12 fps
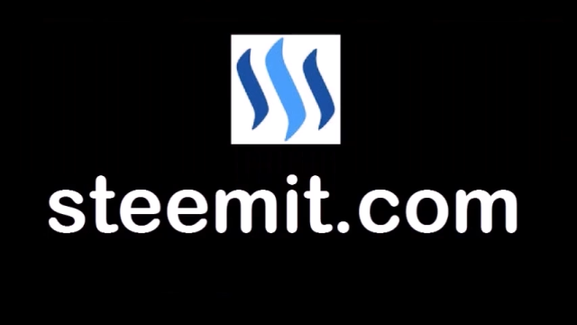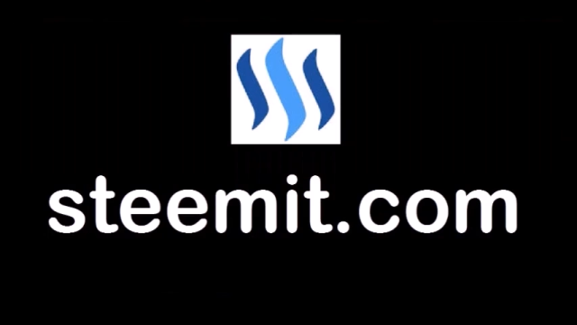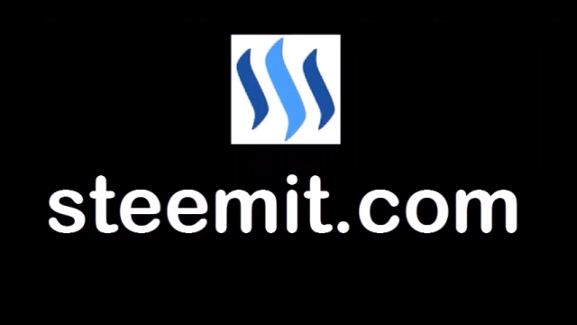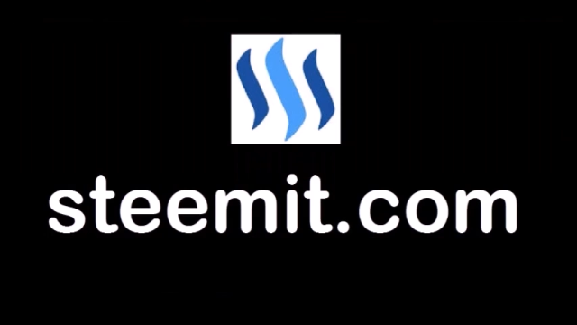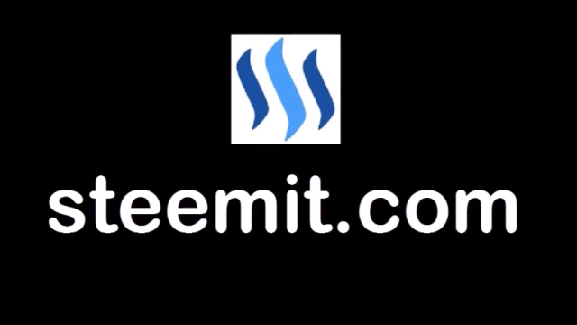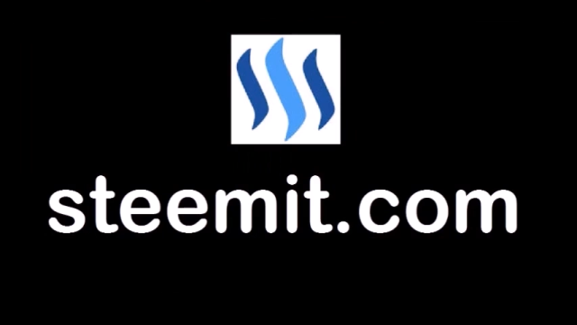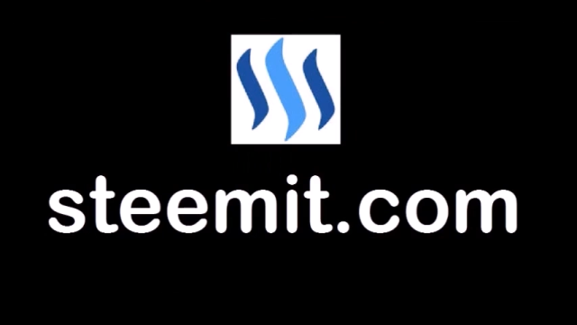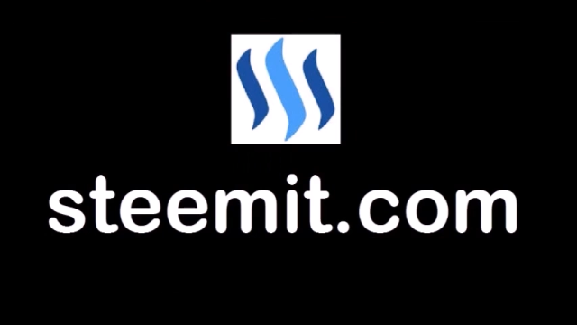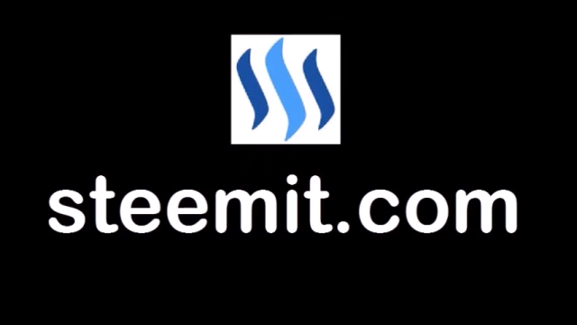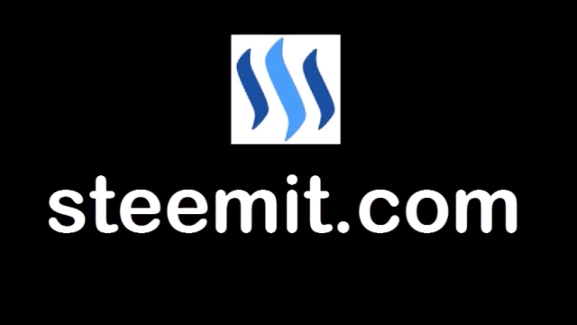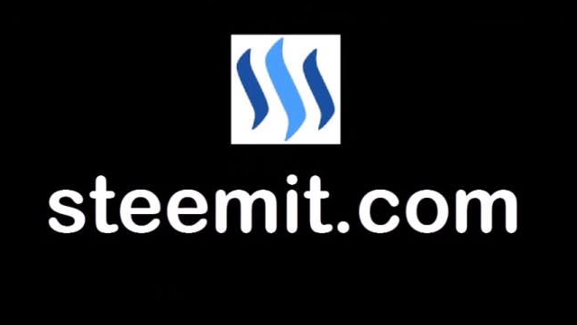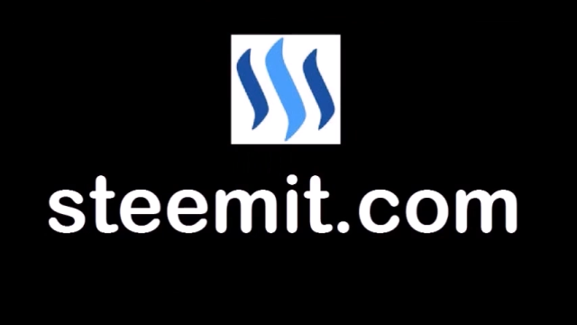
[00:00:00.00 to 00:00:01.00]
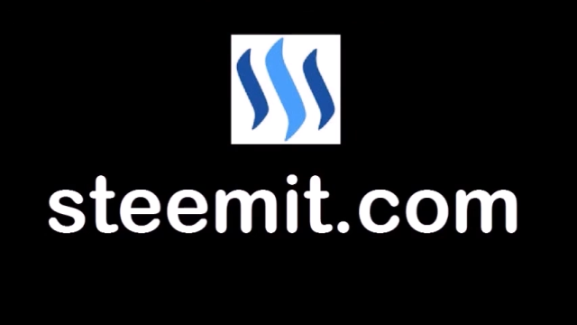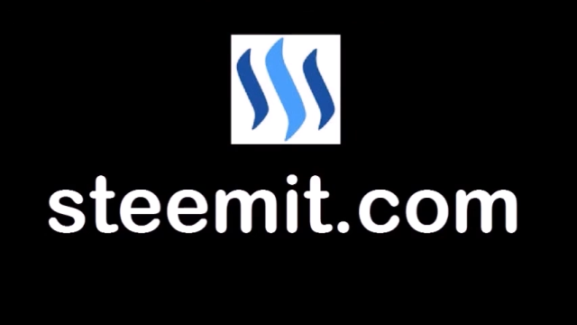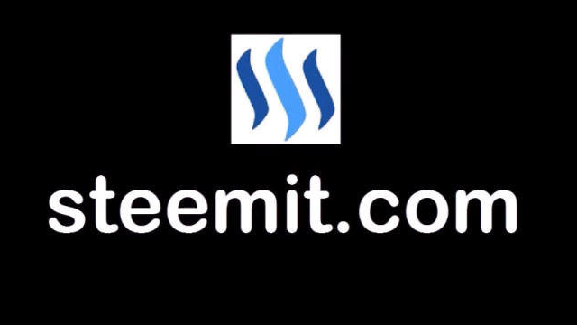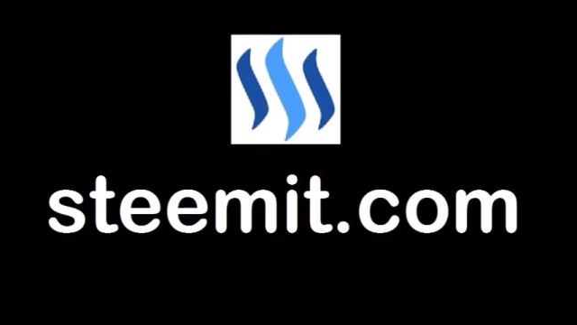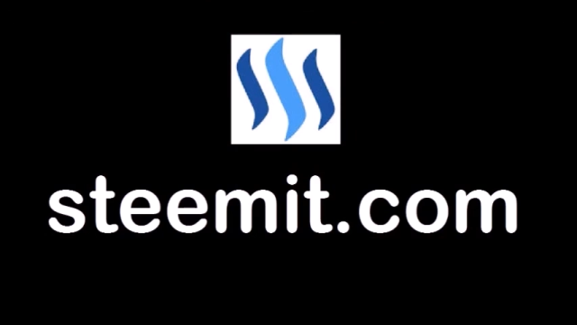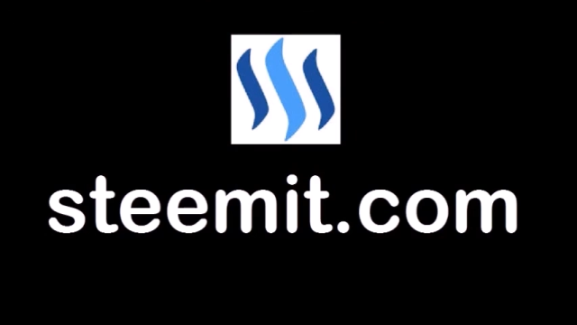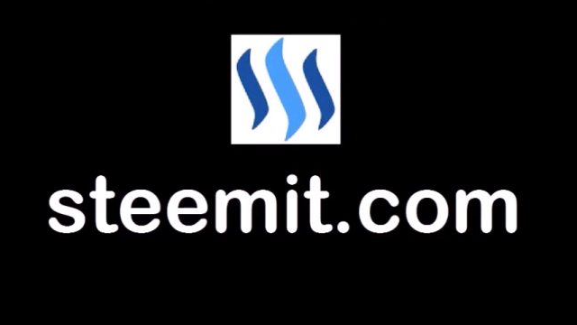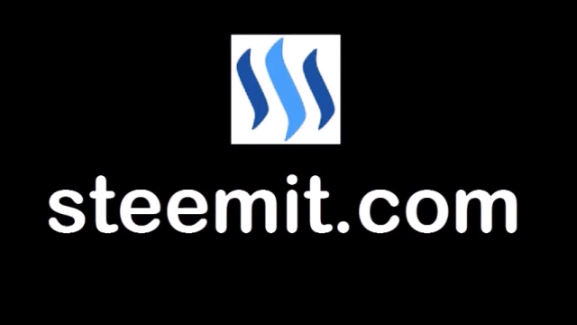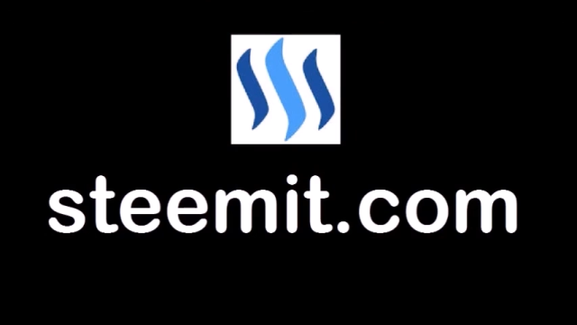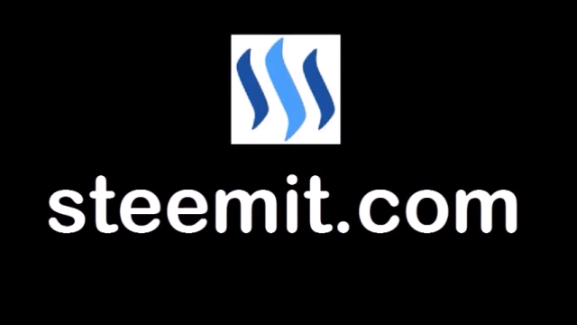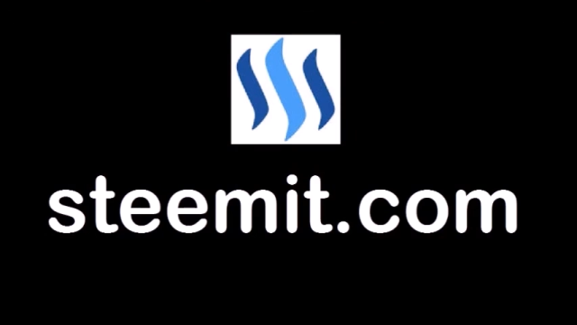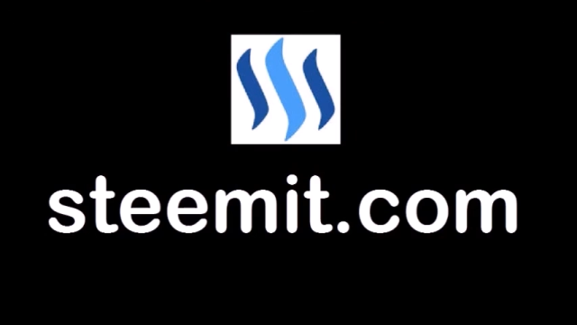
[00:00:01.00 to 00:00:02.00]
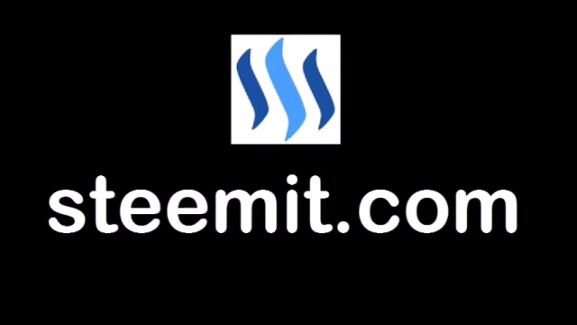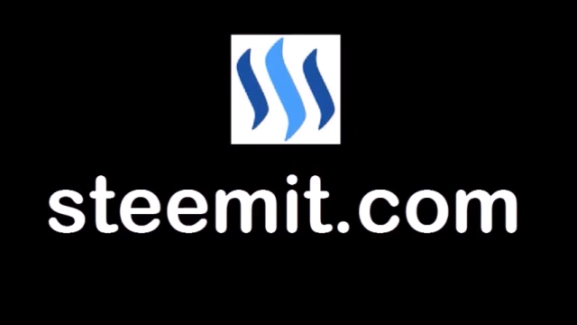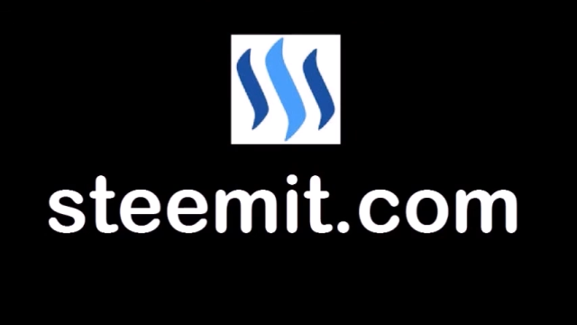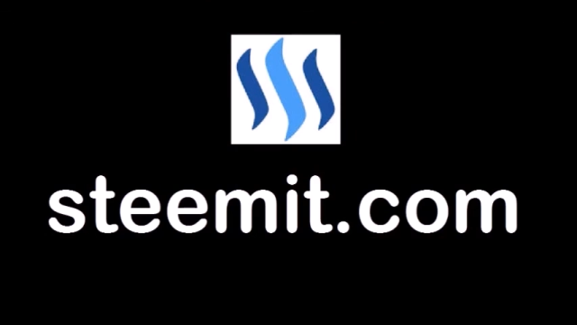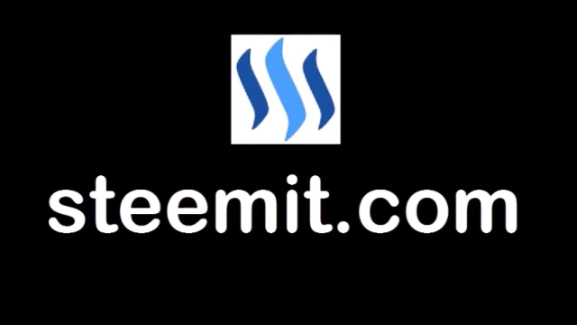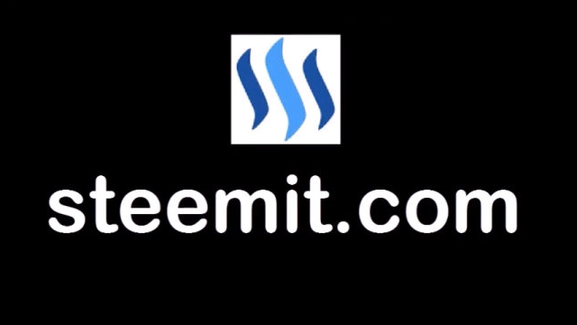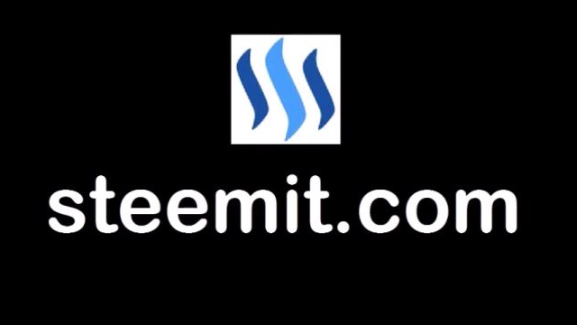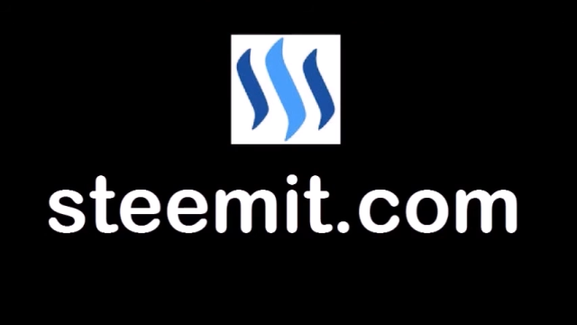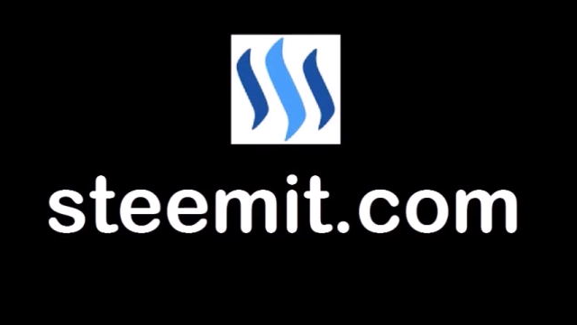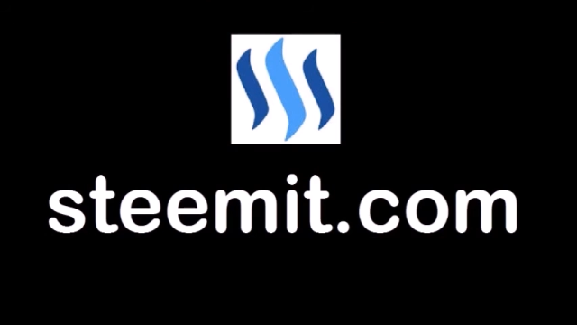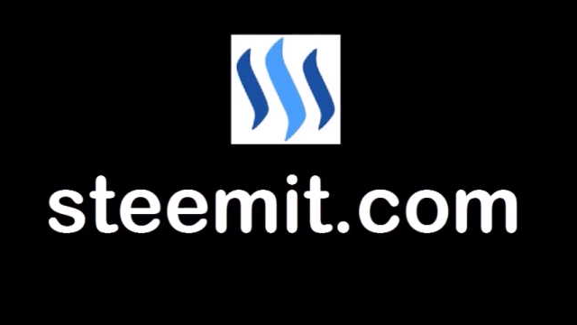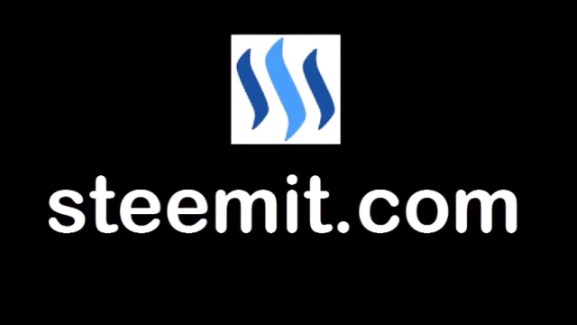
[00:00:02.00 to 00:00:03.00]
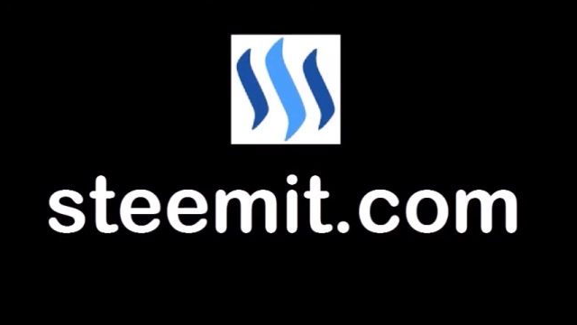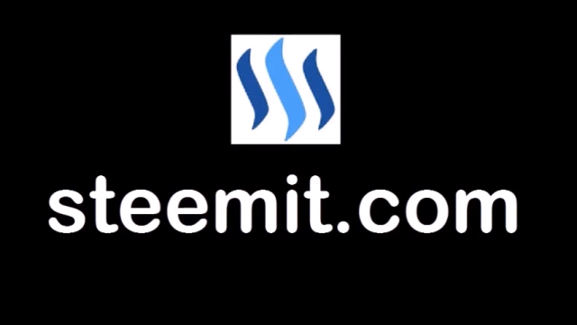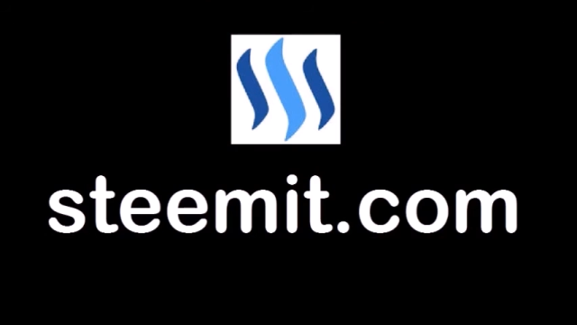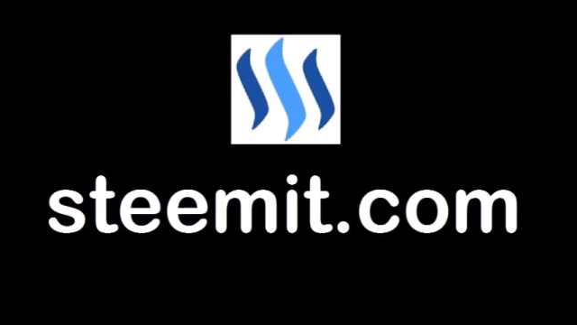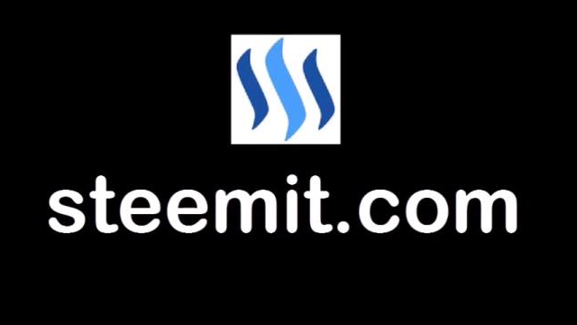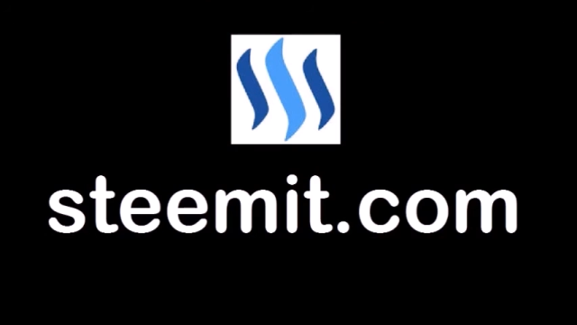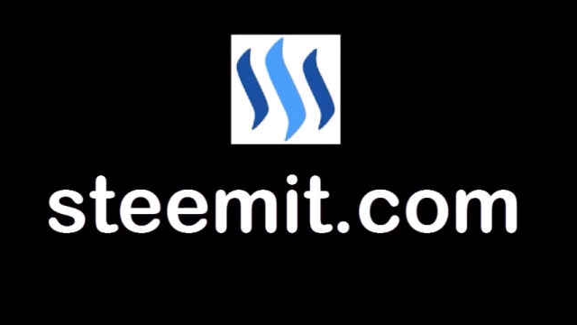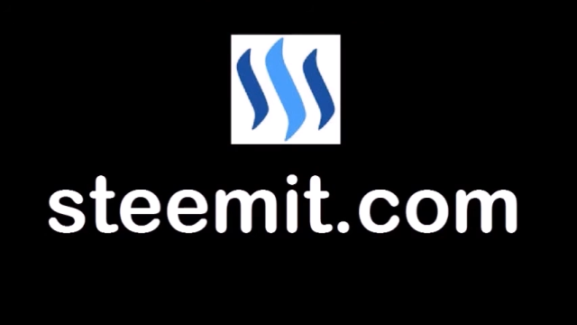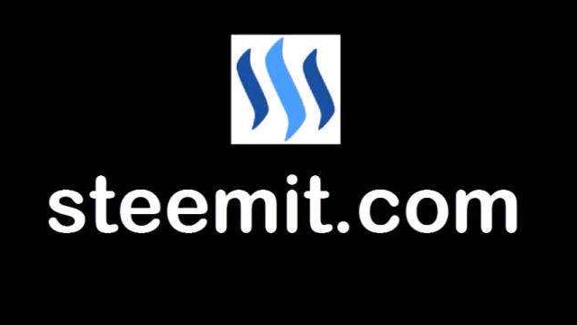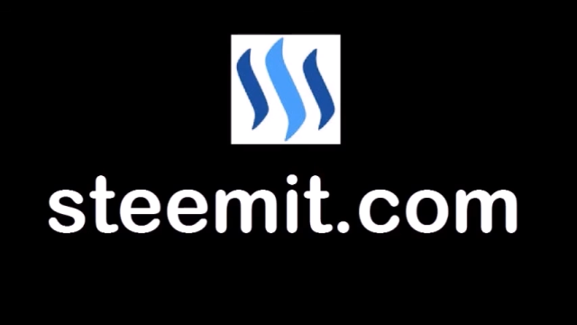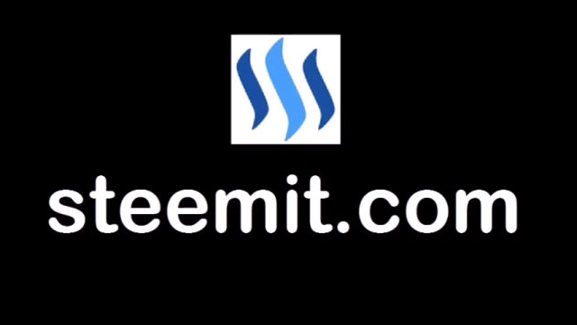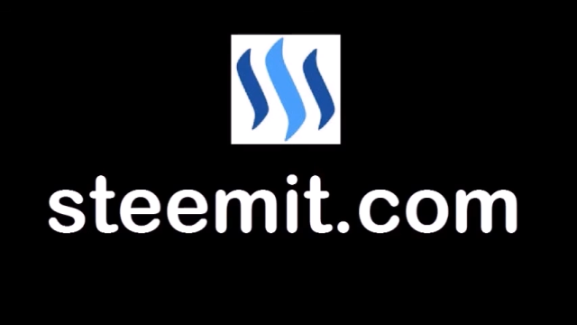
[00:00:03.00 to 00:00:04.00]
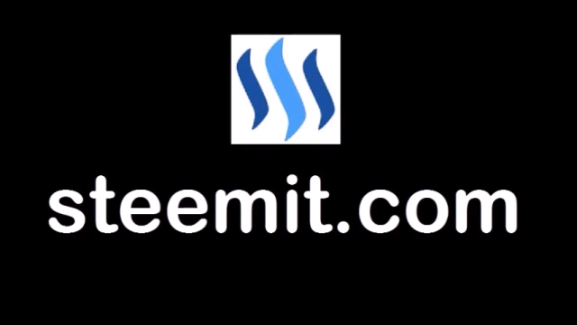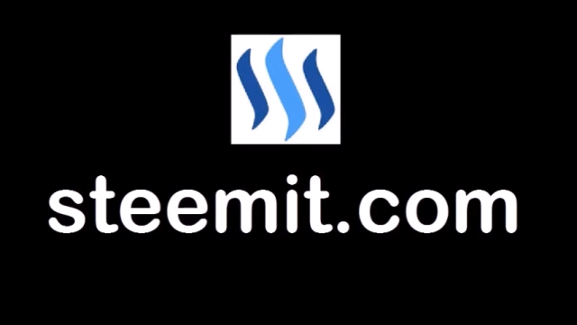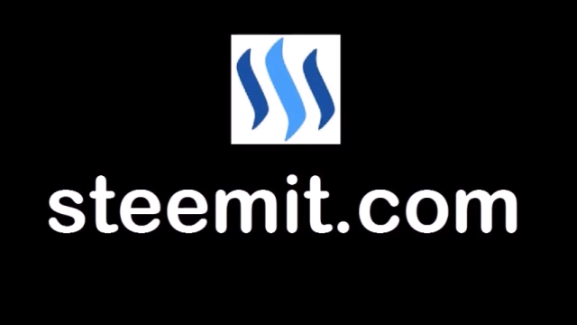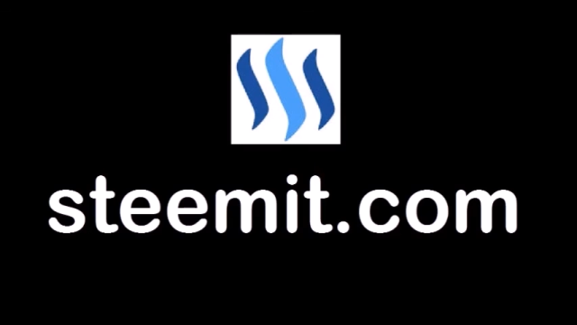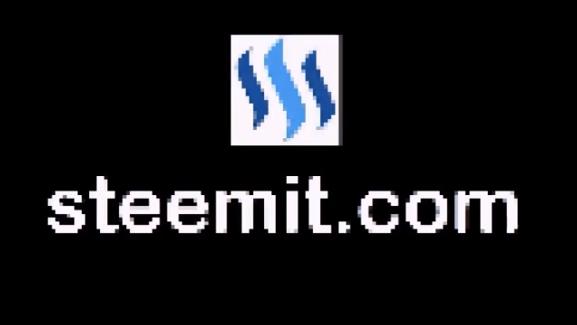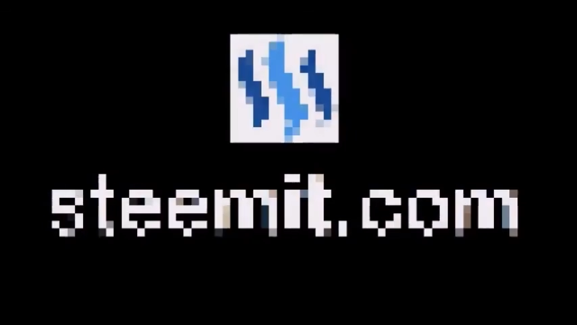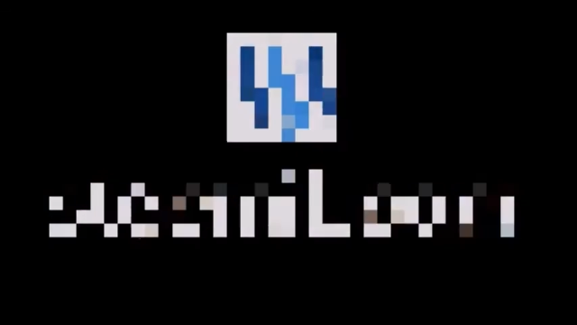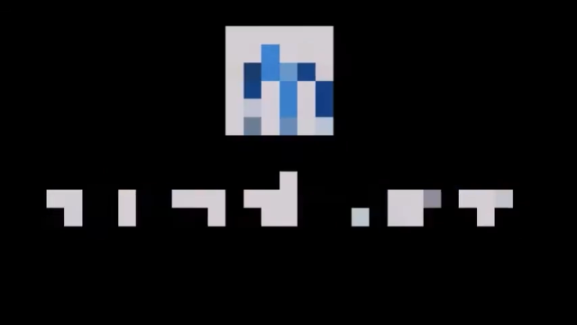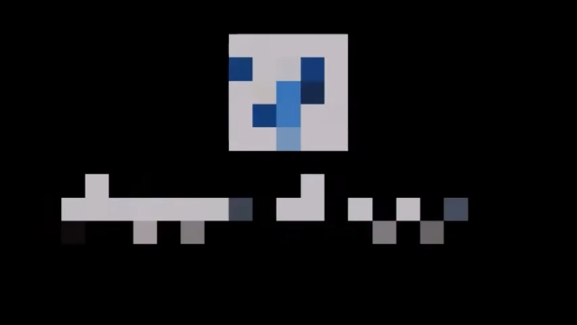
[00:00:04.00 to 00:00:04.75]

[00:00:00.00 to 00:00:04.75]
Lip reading: [unreadable: no face in view]